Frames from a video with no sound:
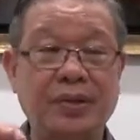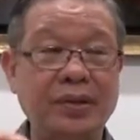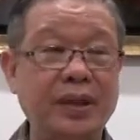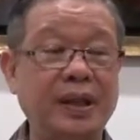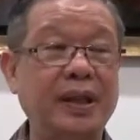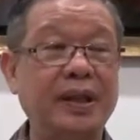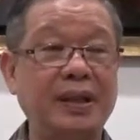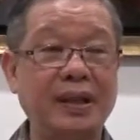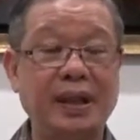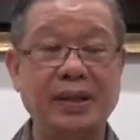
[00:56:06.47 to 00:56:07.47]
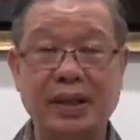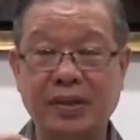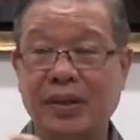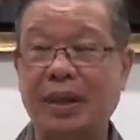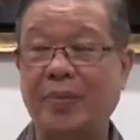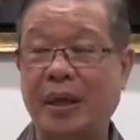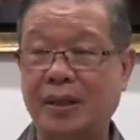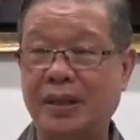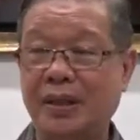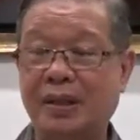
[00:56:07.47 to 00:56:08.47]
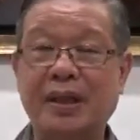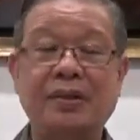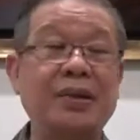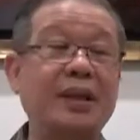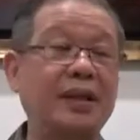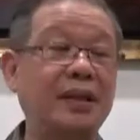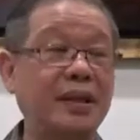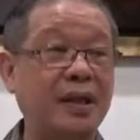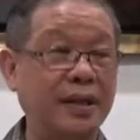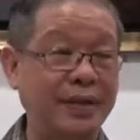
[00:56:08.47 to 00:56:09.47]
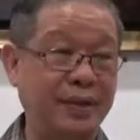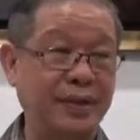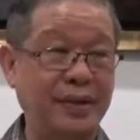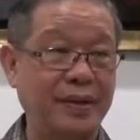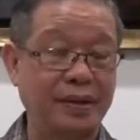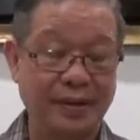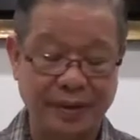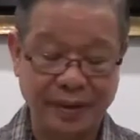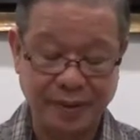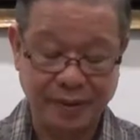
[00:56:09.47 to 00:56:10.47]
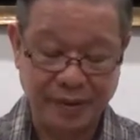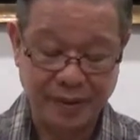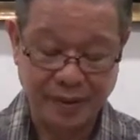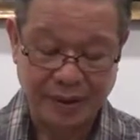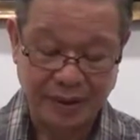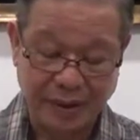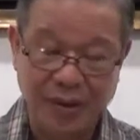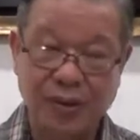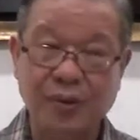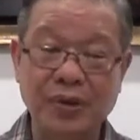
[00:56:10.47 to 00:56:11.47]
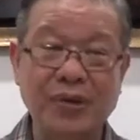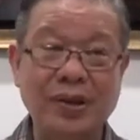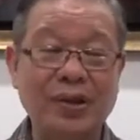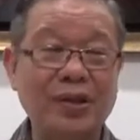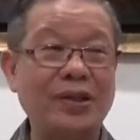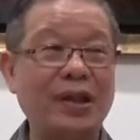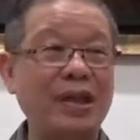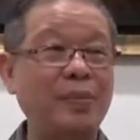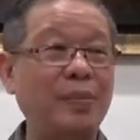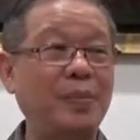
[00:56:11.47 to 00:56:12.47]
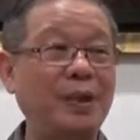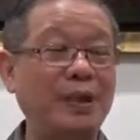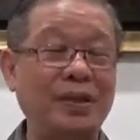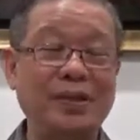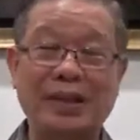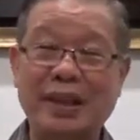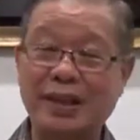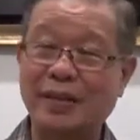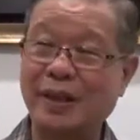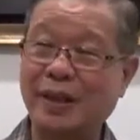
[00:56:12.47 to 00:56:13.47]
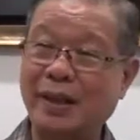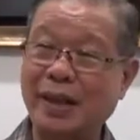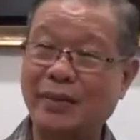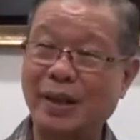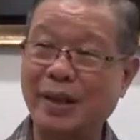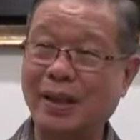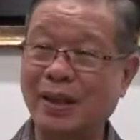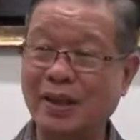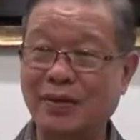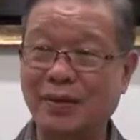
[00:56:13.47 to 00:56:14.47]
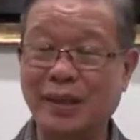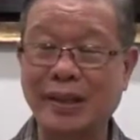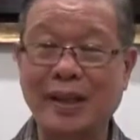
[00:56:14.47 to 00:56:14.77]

You're doing it again and again, then you get better. It's like doing exercise, right? You see all those Tai Chi people, they do Tai Chi very nice, very graceful.